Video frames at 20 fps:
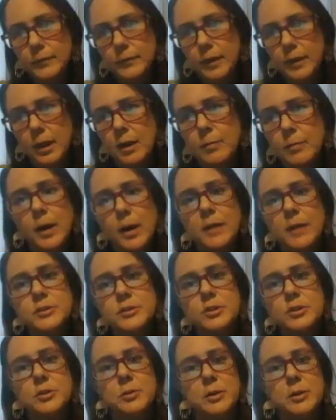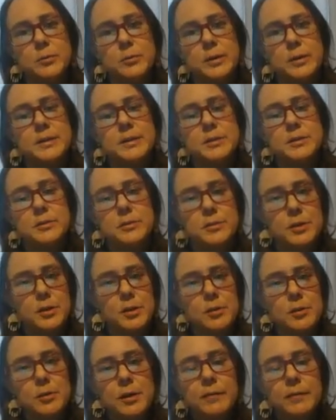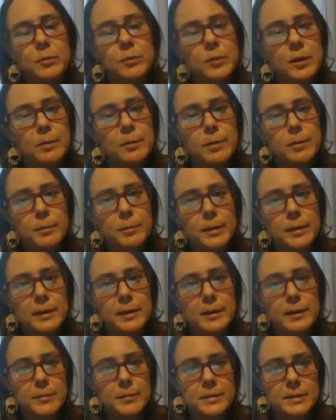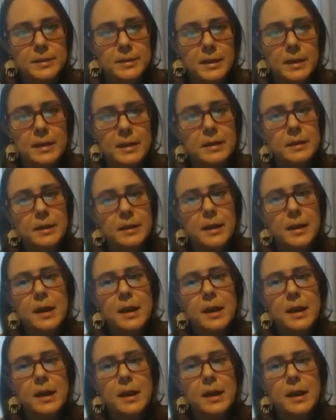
undo and redo. So you don't have to worry about making a mistake.